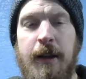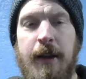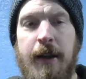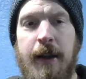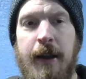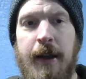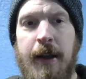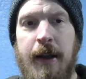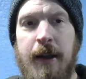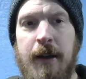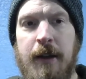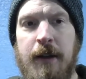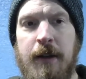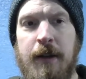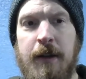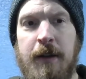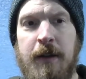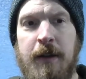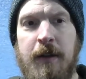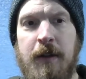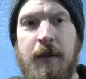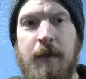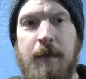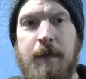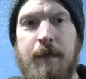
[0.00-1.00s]
and
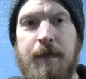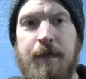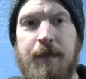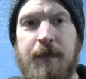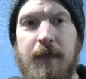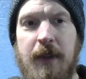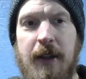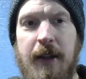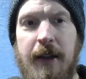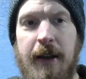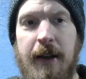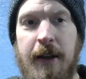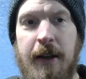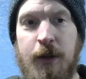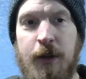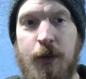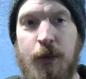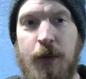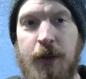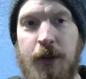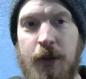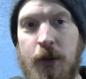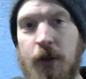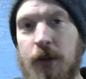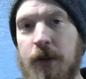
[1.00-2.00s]
as a
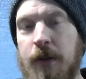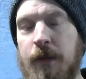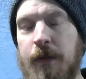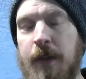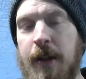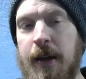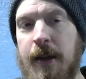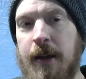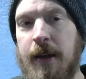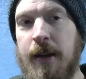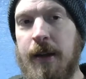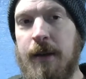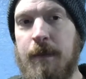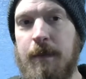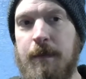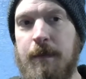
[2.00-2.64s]
result of that,